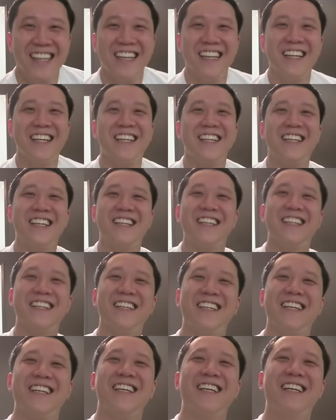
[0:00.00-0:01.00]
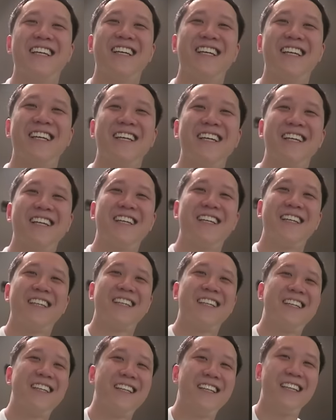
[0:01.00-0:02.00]
what do you have to say about Nick Wavy's
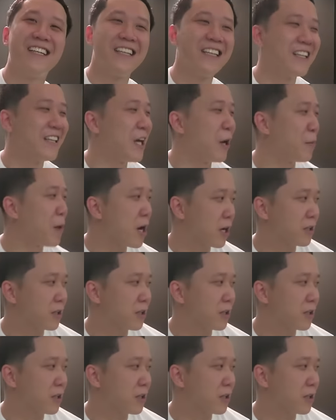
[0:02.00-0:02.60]
game today?